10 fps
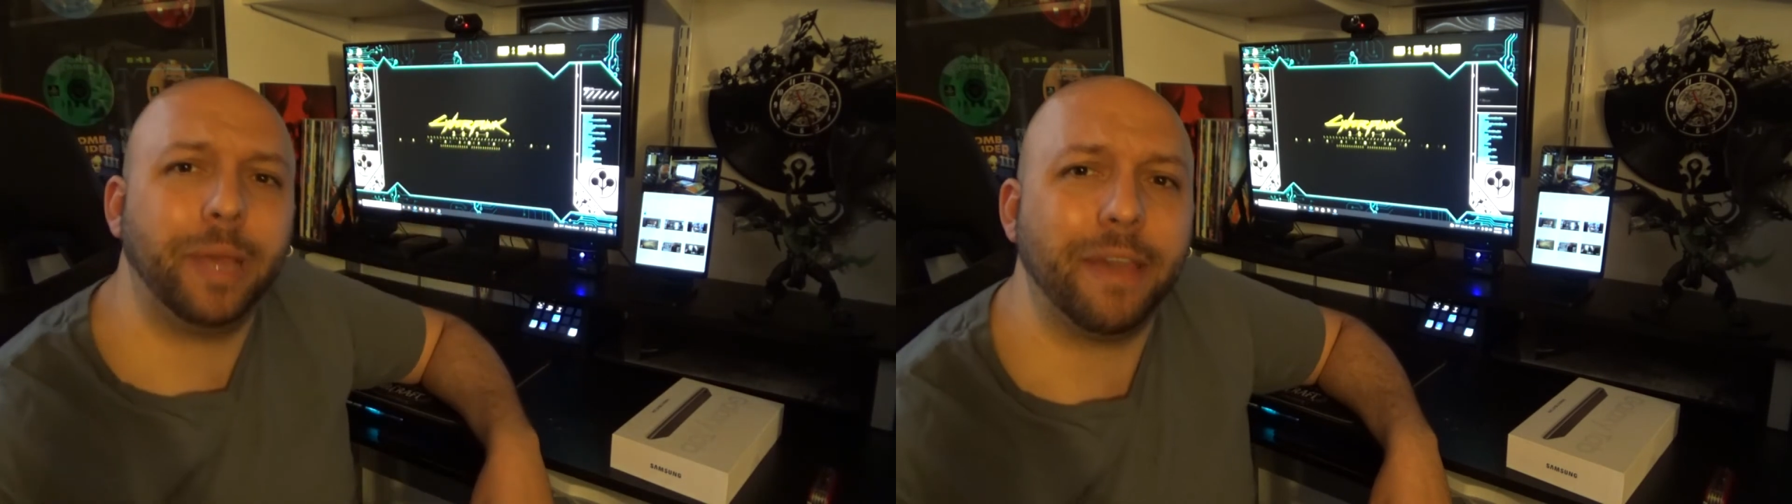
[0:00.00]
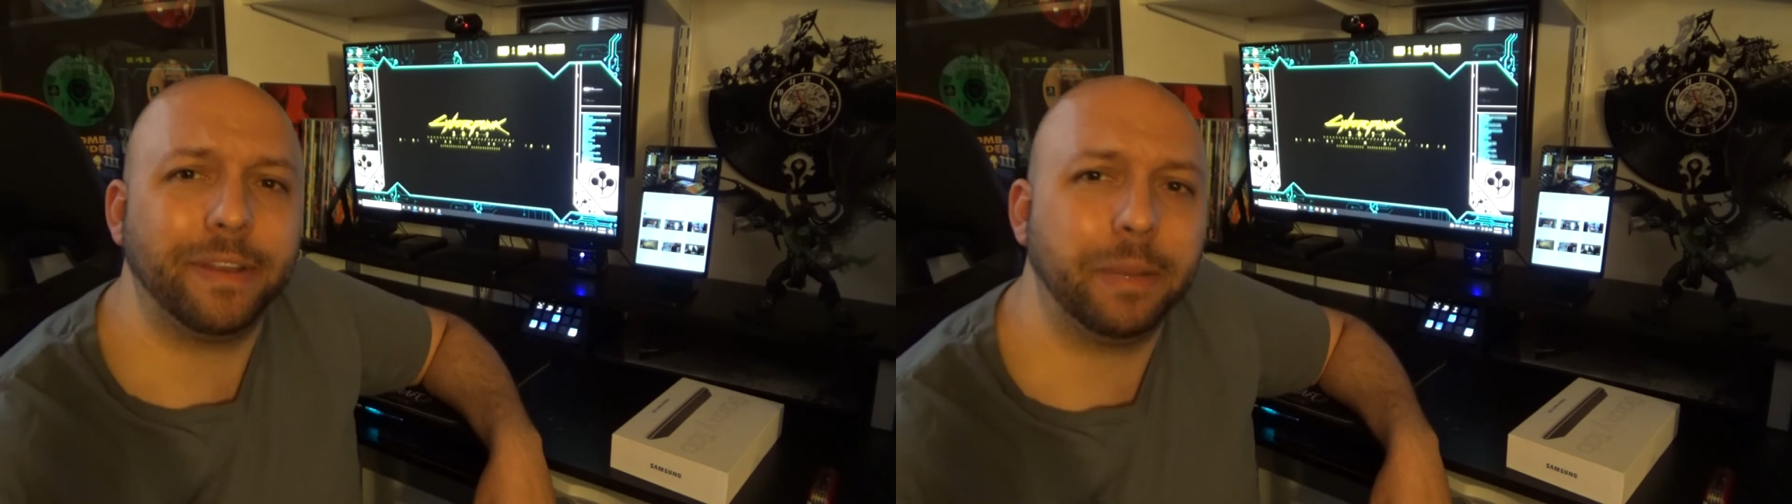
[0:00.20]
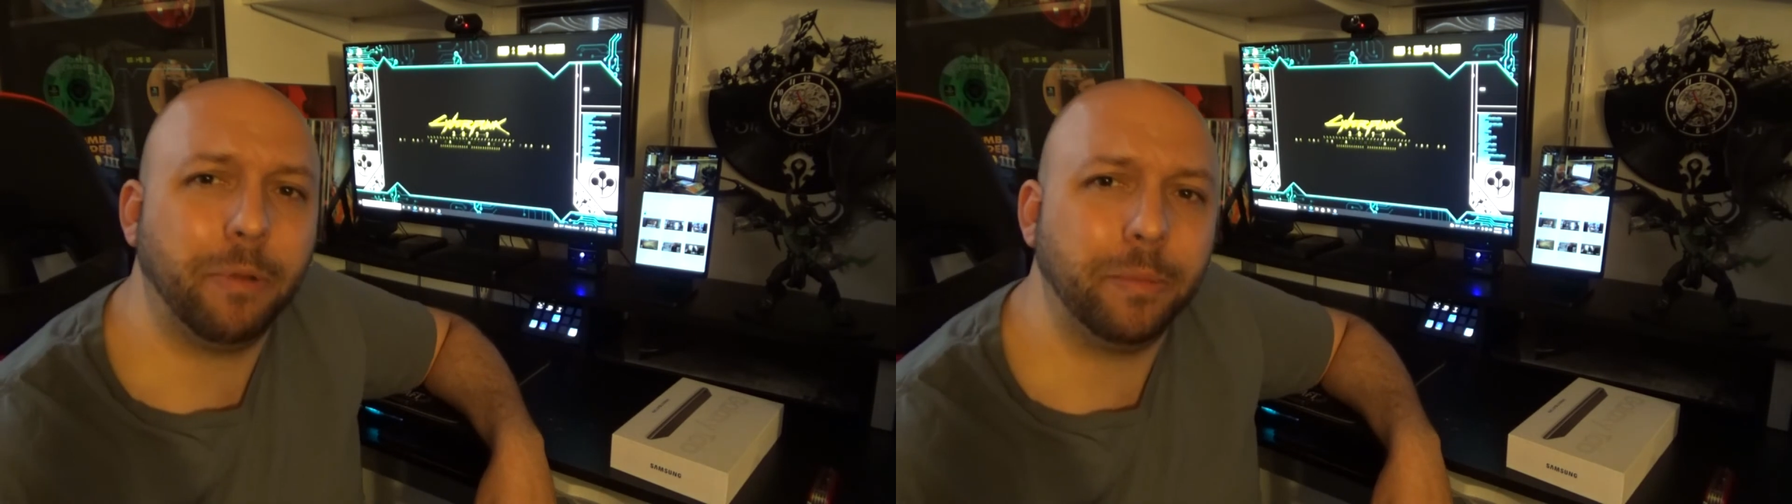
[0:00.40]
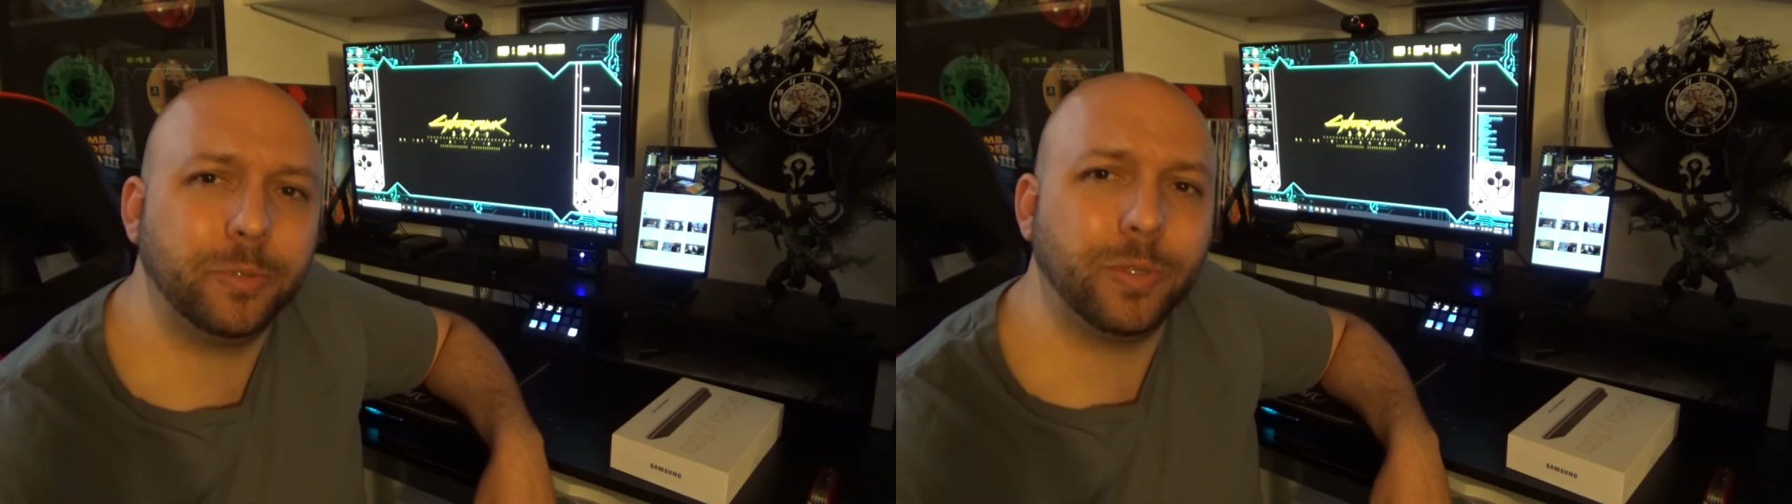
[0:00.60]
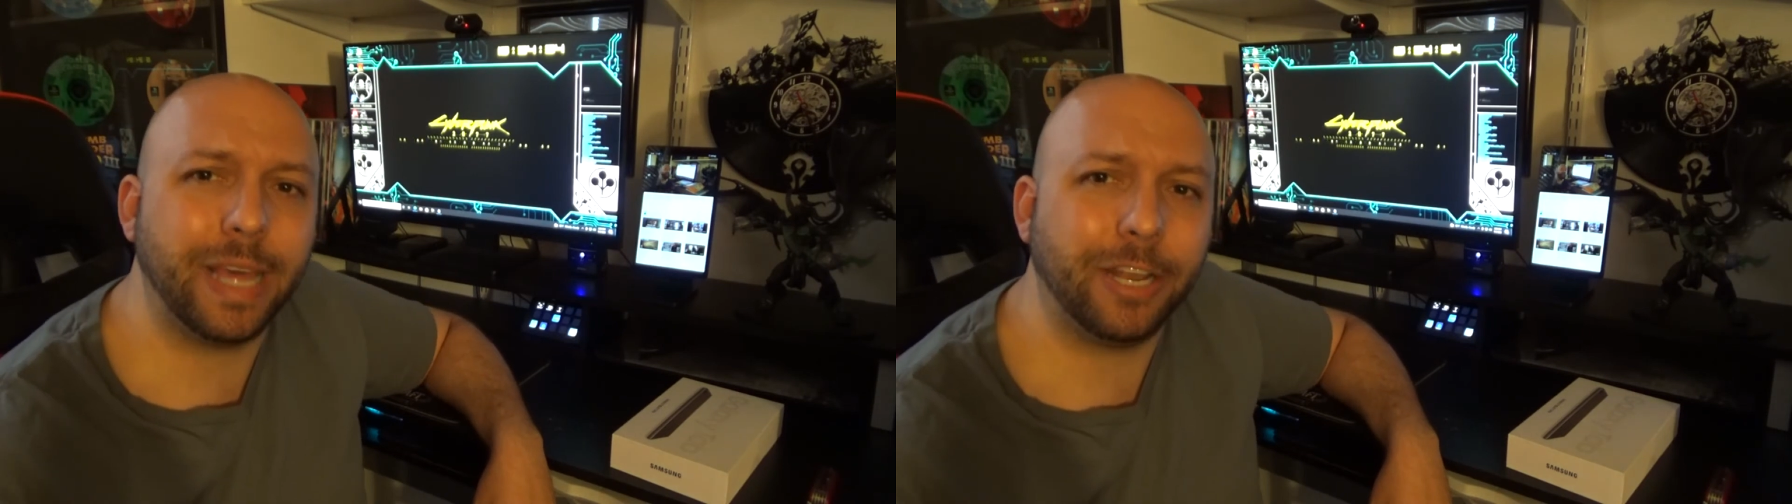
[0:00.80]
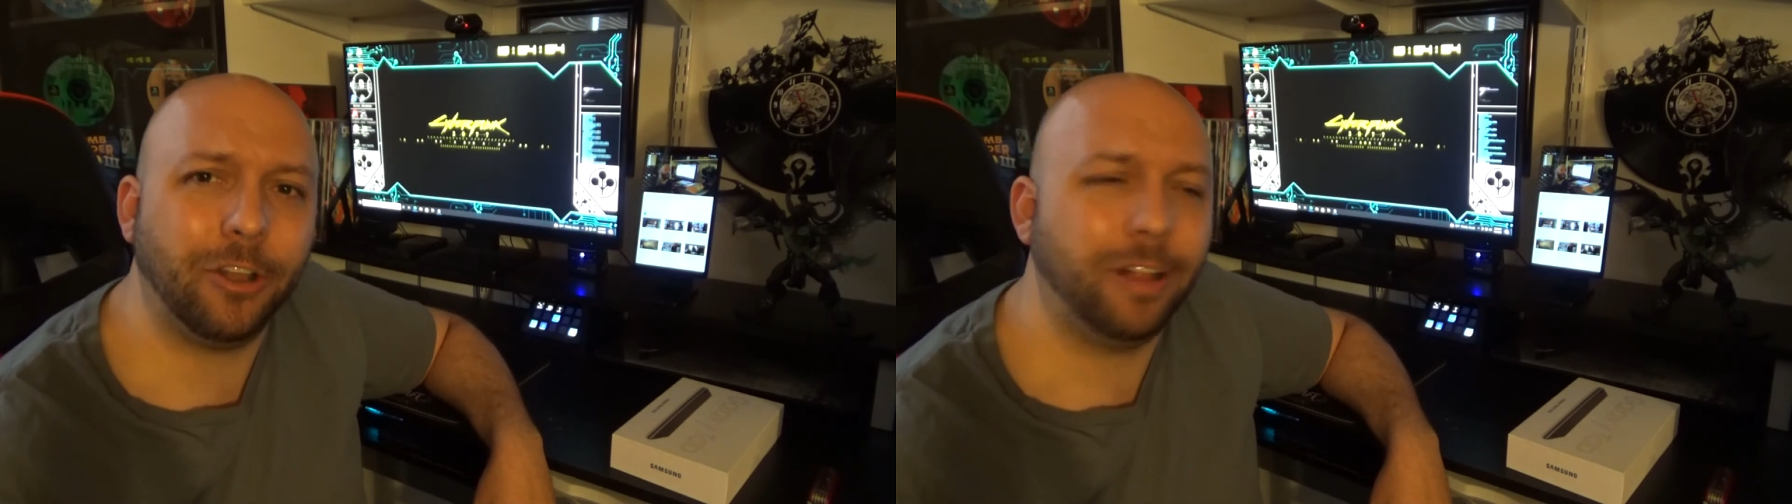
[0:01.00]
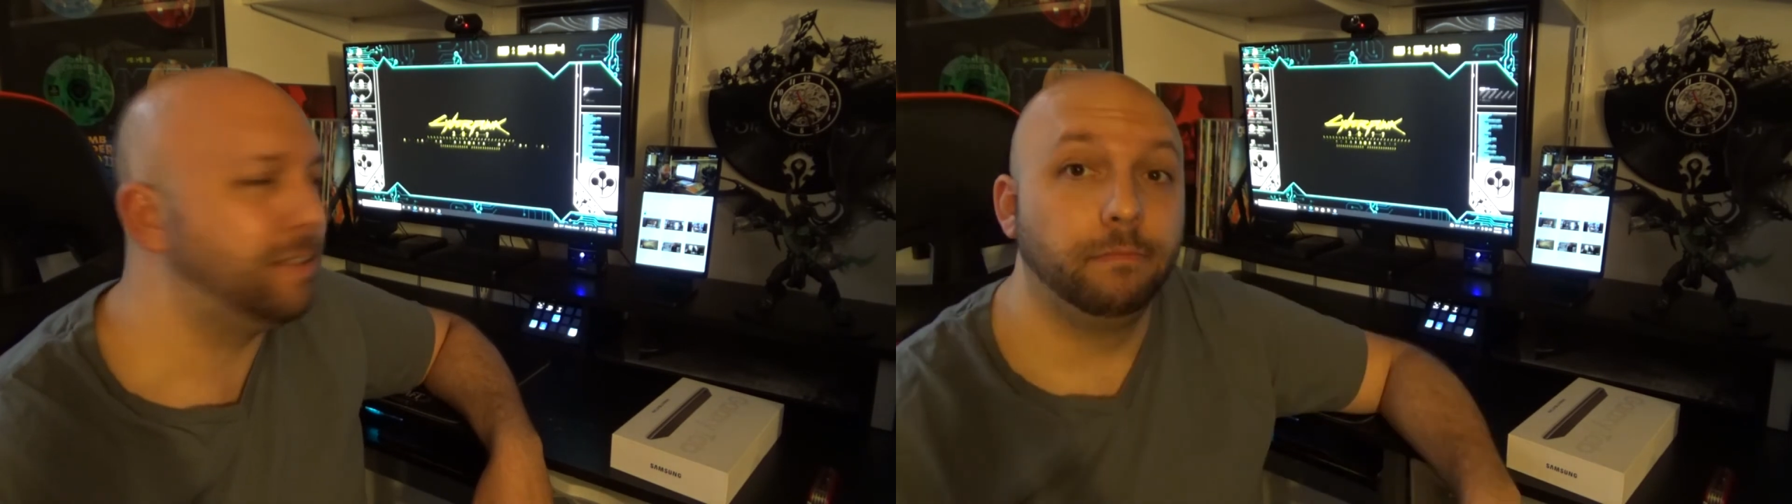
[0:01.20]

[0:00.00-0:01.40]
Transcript: having any problems with that at all.